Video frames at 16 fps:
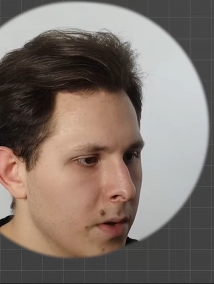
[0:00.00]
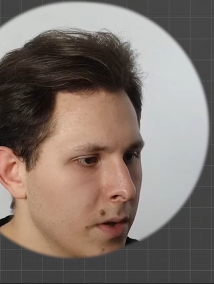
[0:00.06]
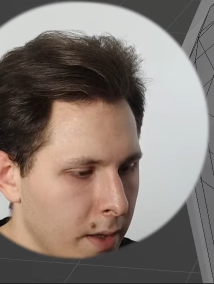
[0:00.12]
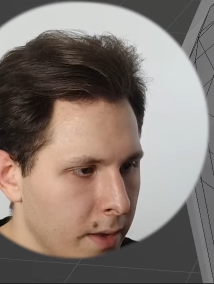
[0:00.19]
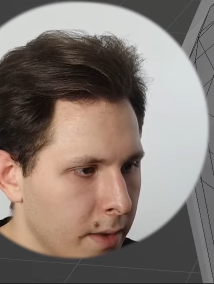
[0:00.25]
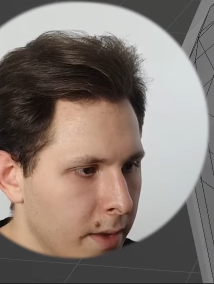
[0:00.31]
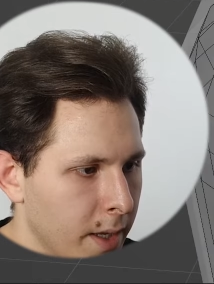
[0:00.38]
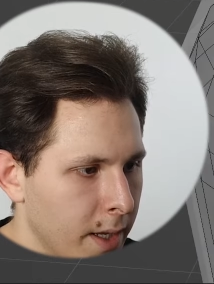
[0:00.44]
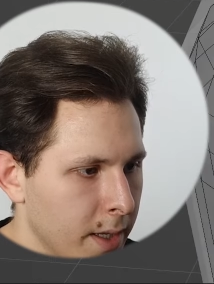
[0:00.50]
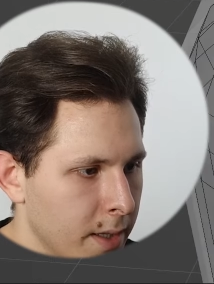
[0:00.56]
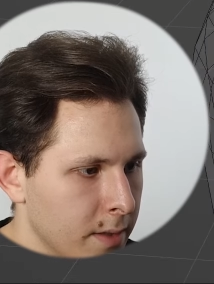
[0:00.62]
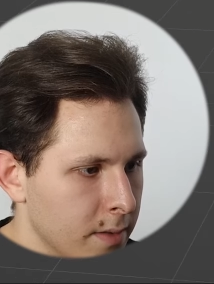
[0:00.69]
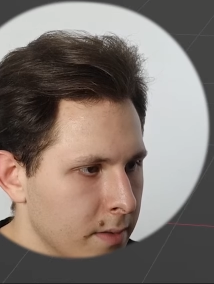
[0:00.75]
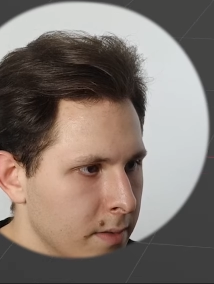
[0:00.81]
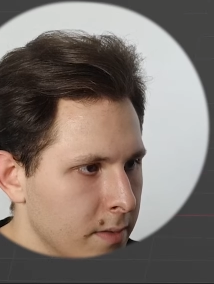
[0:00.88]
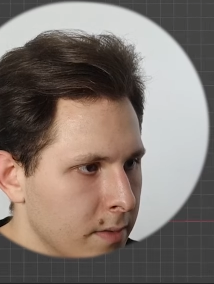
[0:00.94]
And
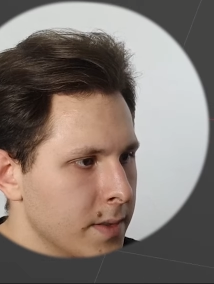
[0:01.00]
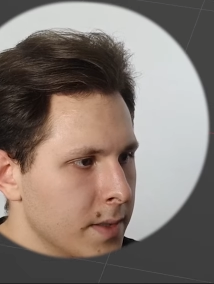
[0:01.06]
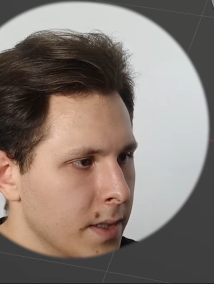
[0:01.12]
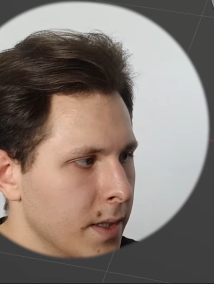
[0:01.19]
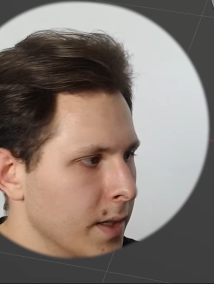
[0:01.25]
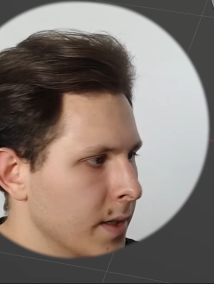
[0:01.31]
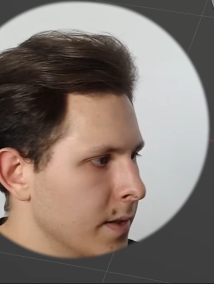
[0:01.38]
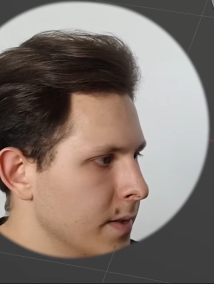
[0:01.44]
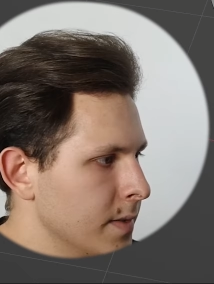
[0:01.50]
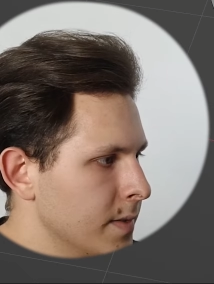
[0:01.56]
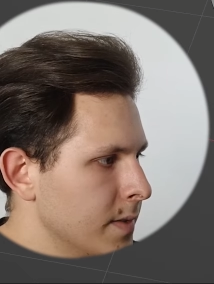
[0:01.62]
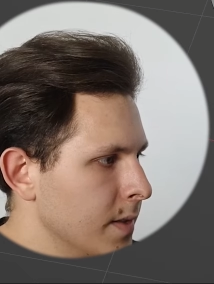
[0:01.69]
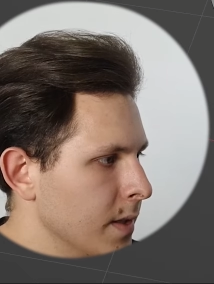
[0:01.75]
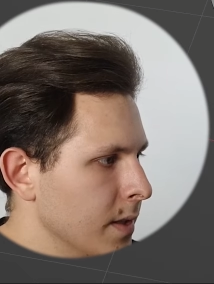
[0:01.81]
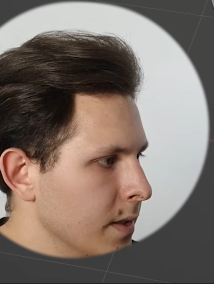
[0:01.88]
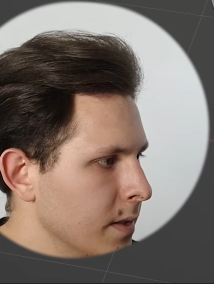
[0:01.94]
then select this
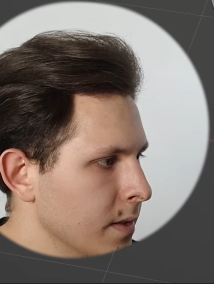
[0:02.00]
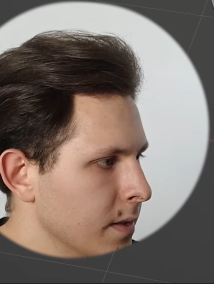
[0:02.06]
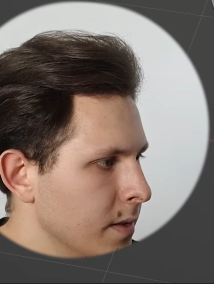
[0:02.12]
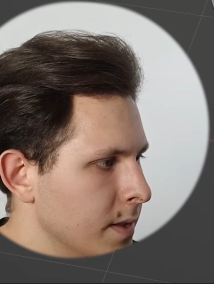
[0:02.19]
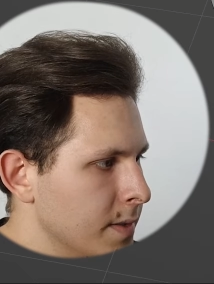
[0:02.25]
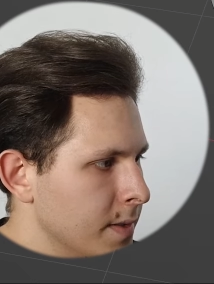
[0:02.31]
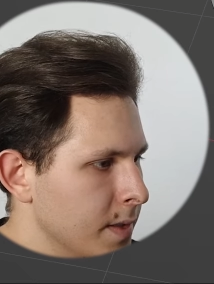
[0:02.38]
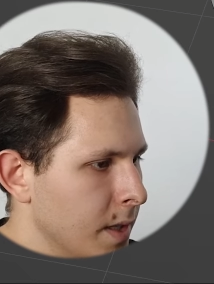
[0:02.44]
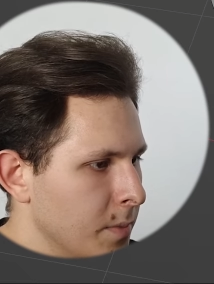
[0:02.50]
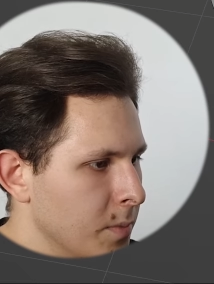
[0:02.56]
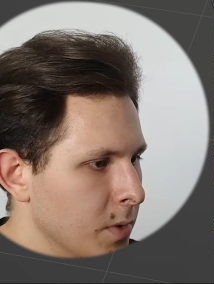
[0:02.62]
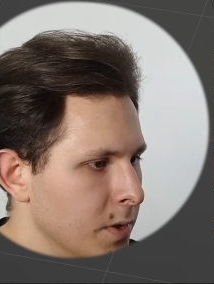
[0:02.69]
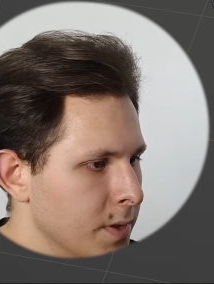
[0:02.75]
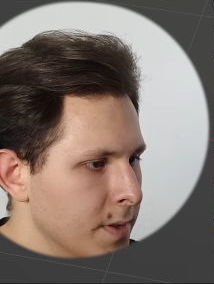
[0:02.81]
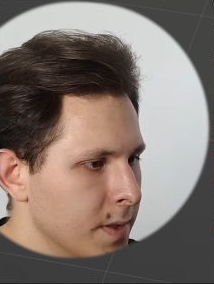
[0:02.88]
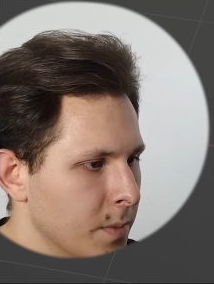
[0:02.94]
thing. Let's
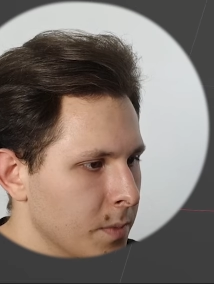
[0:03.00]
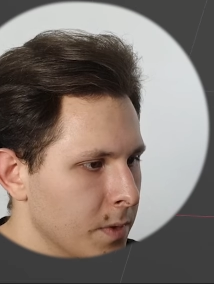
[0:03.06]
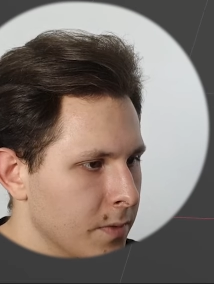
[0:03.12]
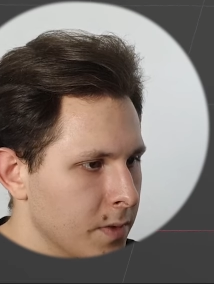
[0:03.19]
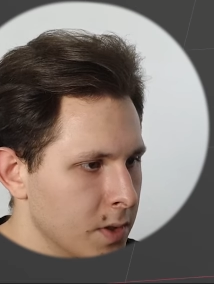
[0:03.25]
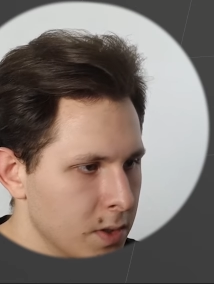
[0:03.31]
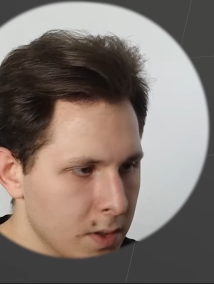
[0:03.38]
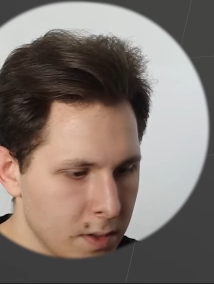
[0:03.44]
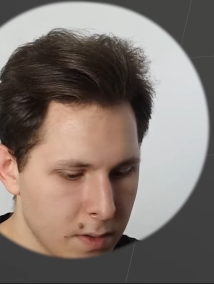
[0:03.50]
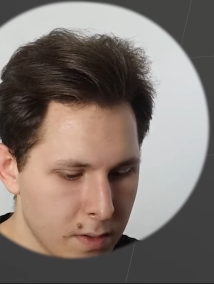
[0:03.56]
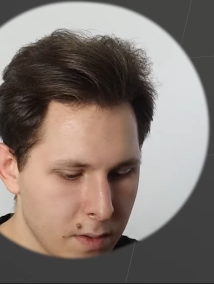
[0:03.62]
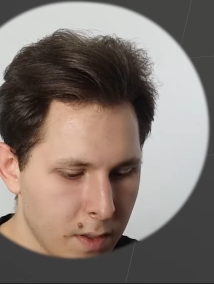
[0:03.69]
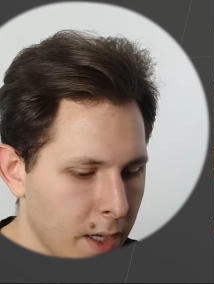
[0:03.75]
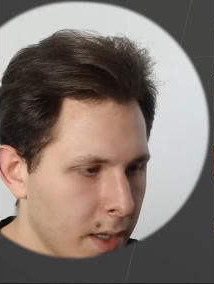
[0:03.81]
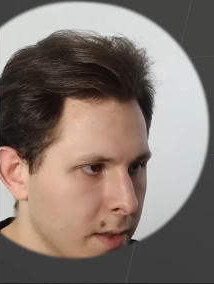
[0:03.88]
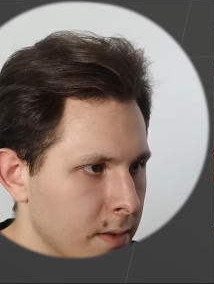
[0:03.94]
enable the subdivision
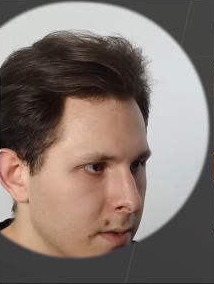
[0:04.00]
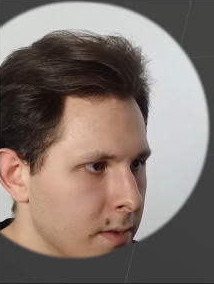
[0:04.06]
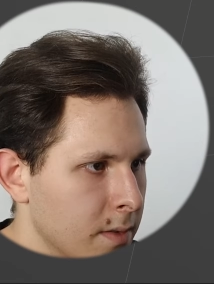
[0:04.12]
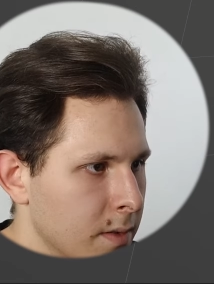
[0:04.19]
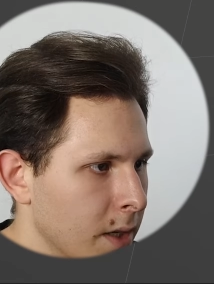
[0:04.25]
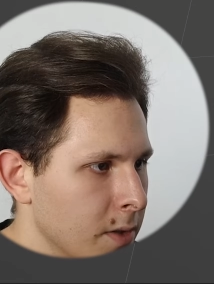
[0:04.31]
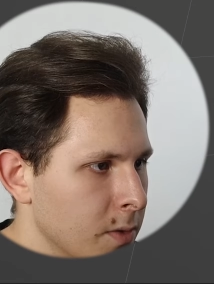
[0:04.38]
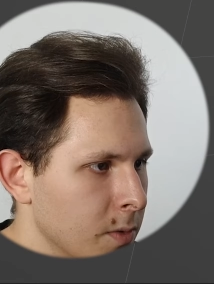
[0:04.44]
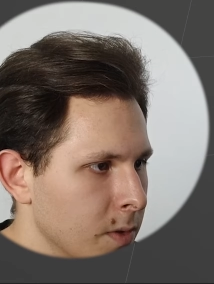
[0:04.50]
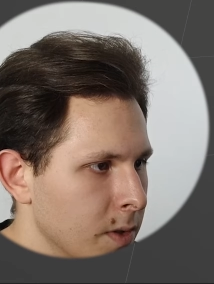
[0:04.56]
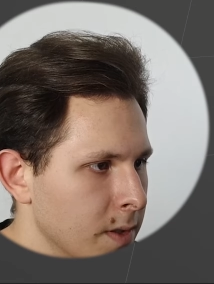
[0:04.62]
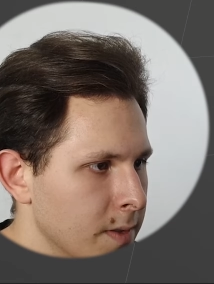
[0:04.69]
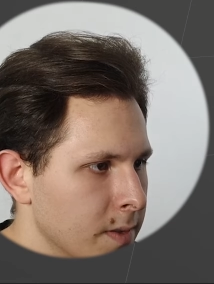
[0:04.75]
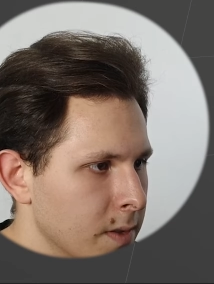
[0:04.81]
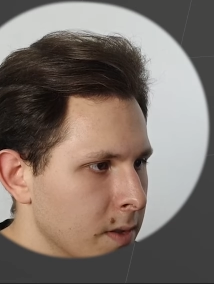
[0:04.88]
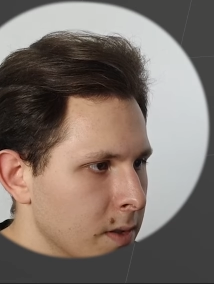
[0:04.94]
and I to
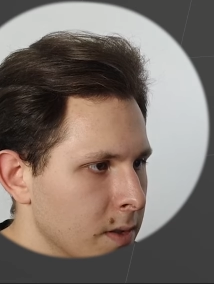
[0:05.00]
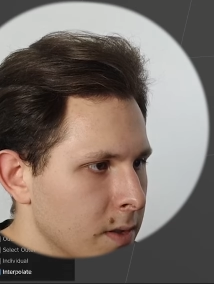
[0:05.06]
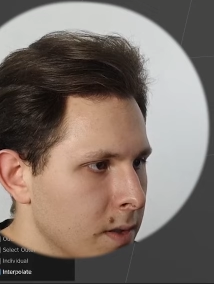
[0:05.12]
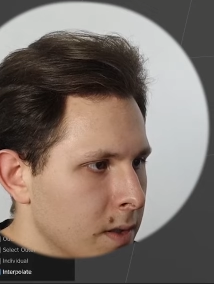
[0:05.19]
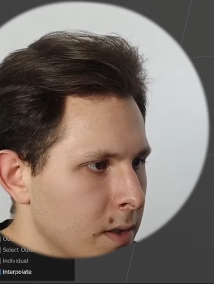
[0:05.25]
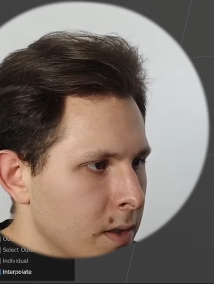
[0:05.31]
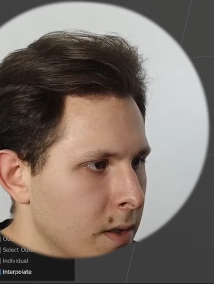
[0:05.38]
insert.